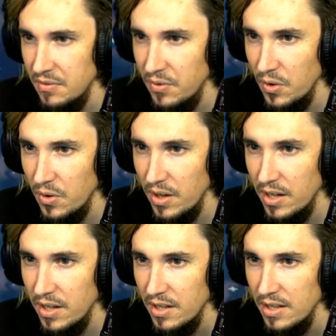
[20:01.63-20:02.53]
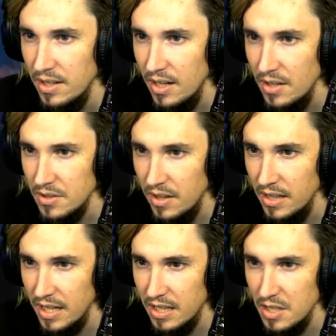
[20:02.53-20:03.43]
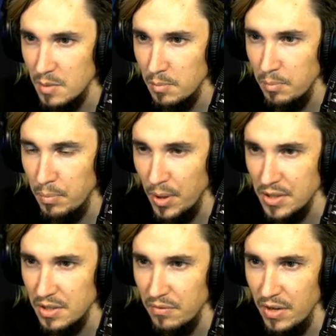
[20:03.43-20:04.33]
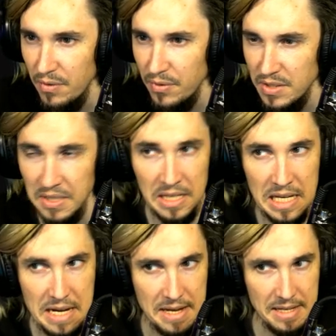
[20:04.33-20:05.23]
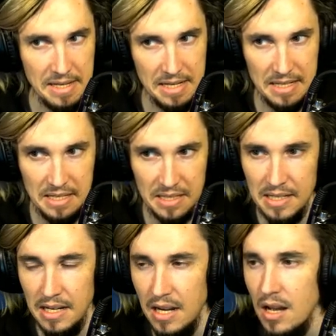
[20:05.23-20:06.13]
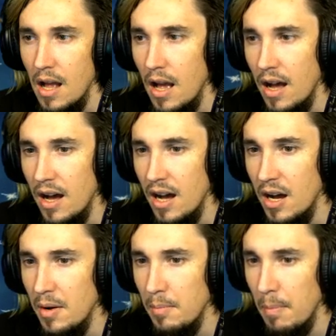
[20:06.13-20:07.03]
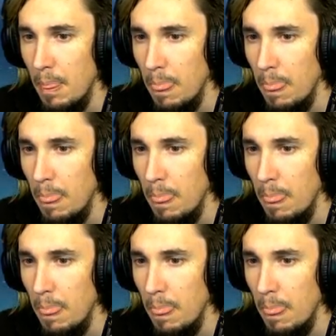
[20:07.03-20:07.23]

floor. Also, I like this bust of Nefertiti. I think it is. Um,